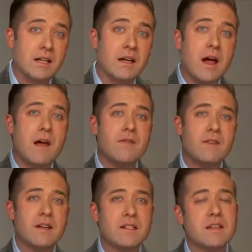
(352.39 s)
state,
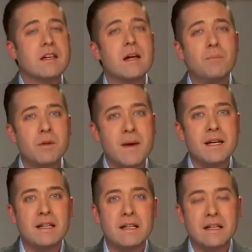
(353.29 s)
and they said that
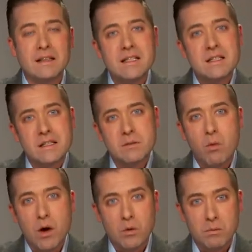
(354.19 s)
implementing it, at least at this
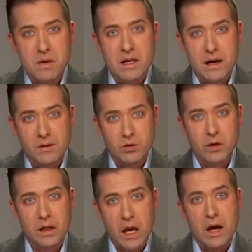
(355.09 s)
point, would be kind of
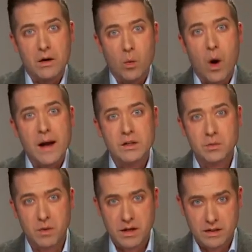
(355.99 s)
tricky on a
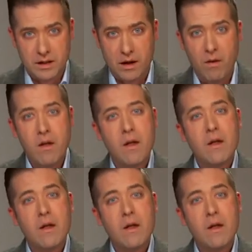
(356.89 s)
widespread scale.